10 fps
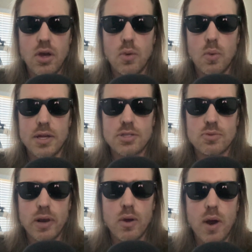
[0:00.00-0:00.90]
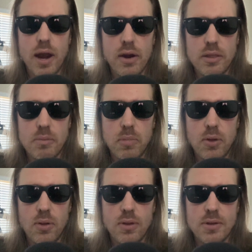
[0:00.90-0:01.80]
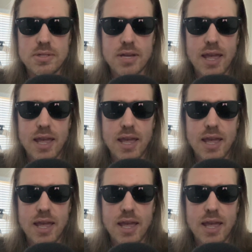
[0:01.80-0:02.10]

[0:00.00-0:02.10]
what's required at the polls,